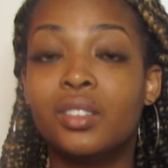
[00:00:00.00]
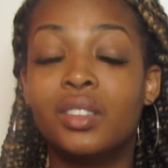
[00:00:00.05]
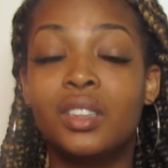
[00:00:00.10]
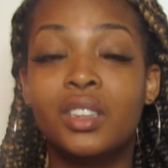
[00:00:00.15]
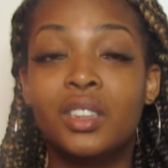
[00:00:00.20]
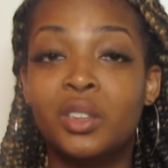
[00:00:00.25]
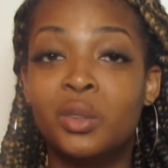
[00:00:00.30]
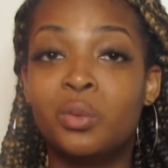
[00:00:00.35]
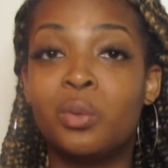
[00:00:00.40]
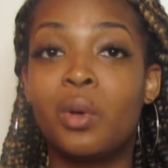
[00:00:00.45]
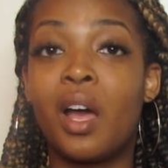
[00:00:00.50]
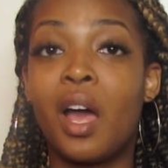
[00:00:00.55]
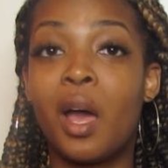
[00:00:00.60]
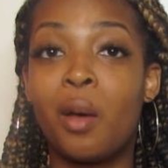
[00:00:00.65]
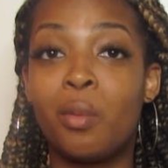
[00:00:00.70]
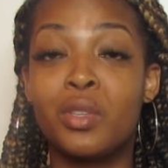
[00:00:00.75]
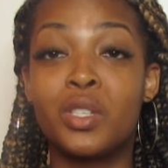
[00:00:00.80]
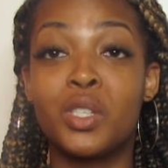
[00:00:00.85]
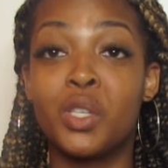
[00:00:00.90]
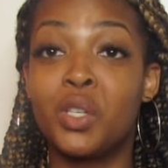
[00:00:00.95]
this is what
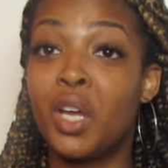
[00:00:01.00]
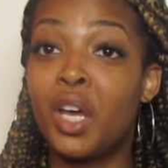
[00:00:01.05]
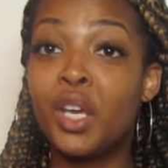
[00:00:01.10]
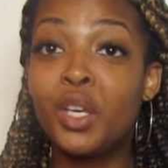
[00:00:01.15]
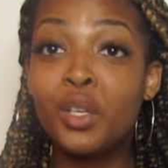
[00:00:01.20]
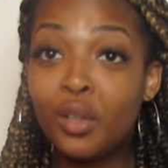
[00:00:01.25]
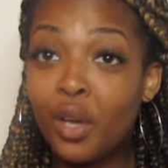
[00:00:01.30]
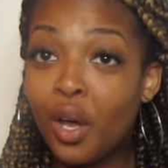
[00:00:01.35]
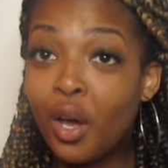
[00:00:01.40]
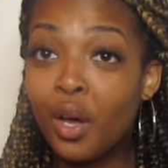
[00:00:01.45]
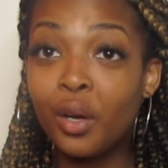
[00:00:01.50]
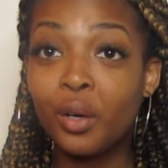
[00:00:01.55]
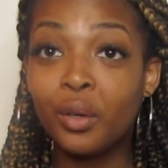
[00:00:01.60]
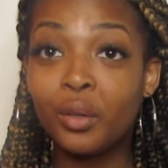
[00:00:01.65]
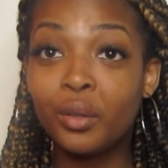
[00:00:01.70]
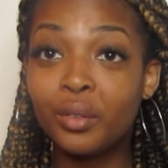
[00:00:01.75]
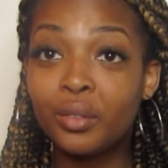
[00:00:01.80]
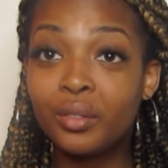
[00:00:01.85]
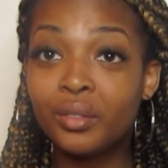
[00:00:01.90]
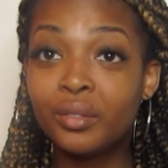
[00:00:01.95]
happens. So now you know
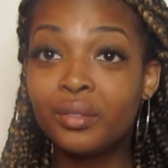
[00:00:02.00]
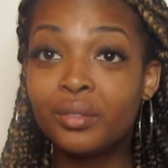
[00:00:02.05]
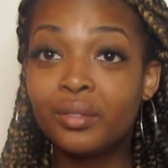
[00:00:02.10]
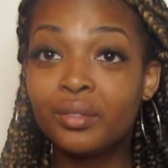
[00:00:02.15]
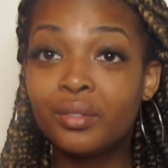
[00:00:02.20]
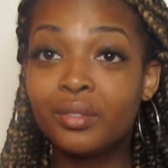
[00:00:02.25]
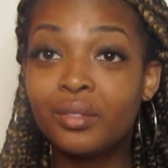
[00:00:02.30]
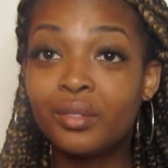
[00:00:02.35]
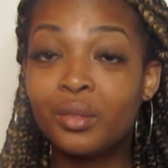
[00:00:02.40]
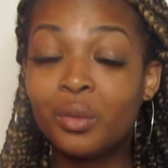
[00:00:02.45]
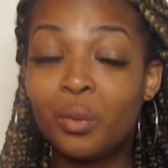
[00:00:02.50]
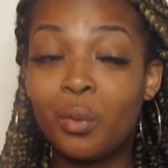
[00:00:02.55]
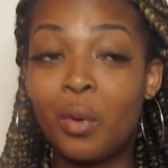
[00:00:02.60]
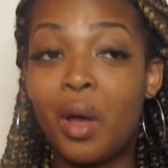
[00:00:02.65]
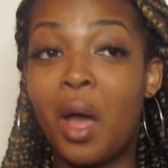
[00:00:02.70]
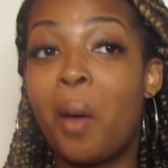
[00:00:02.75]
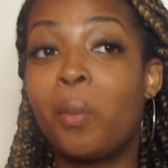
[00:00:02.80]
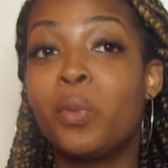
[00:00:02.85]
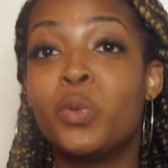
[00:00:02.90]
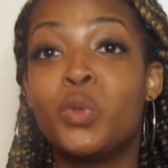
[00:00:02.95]

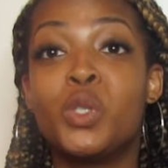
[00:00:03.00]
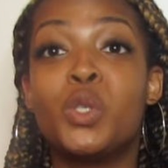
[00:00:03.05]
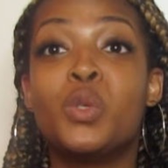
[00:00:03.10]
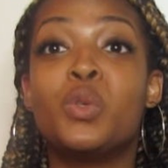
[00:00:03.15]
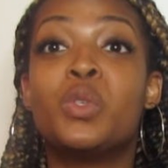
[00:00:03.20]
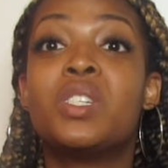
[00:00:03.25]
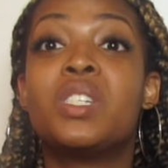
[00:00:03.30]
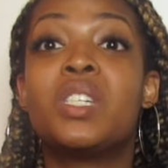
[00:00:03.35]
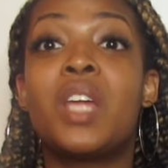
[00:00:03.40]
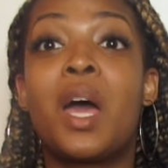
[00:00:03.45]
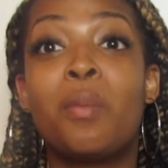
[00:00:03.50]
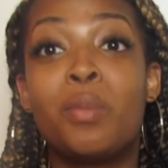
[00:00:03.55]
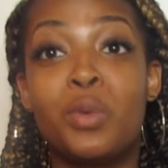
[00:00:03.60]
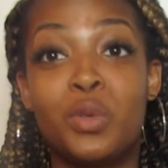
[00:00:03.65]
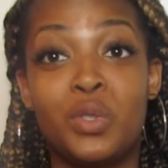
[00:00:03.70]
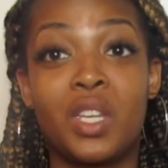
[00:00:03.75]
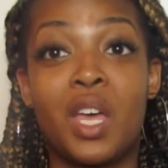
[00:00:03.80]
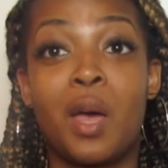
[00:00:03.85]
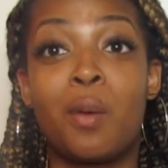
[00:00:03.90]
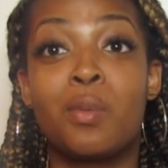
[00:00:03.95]
what happens when you stop
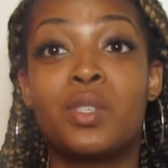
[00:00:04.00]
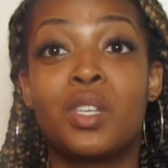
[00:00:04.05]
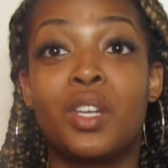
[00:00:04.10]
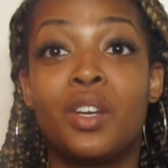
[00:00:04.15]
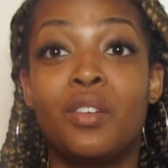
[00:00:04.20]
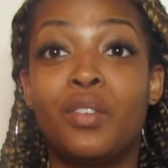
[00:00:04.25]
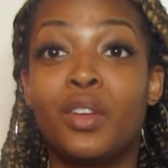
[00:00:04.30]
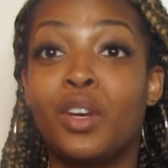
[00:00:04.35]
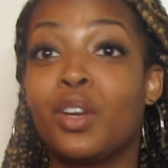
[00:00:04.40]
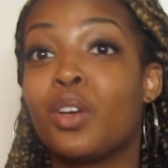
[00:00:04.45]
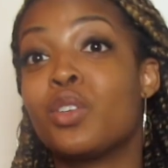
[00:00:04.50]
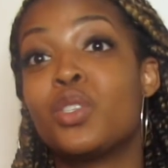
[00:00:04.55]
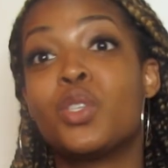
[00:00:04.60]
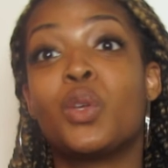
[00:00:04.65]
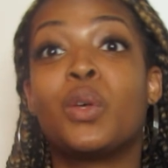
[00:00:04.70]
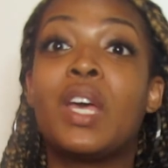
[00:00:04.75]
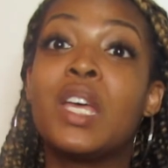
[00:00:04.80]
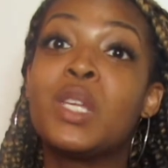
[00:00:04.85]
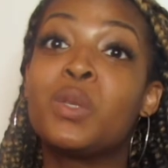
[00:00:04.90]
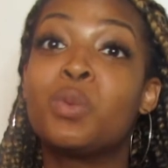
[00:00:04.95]
using apple cider vinegar. So
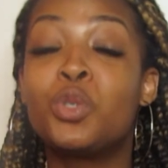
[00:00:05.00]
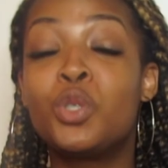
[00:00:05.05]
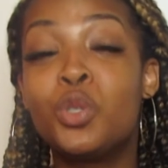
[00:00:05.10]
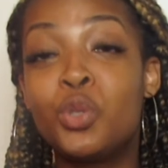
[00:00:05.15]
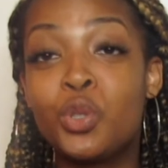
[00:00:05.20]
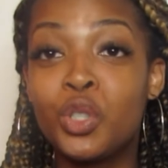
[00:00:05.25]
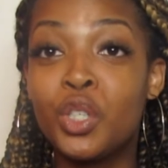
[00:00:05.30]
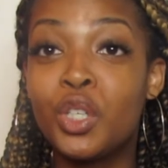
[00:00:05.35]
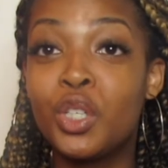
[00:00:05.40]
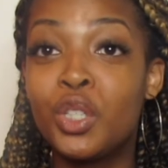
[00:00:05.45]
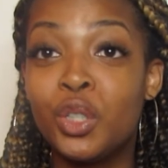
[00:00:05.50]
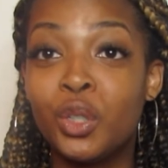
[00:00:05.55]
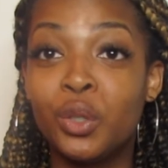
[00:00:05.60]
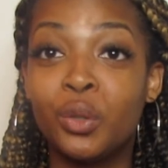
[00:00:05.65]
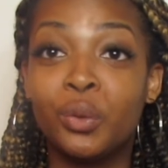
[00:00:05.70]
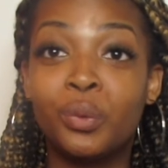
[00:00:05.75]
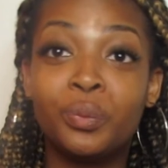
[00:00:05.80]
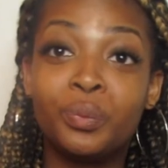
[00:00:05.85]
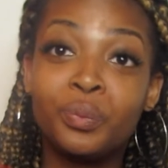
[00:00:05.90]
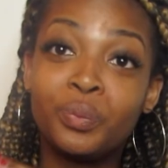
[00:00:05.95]
guess what you should do?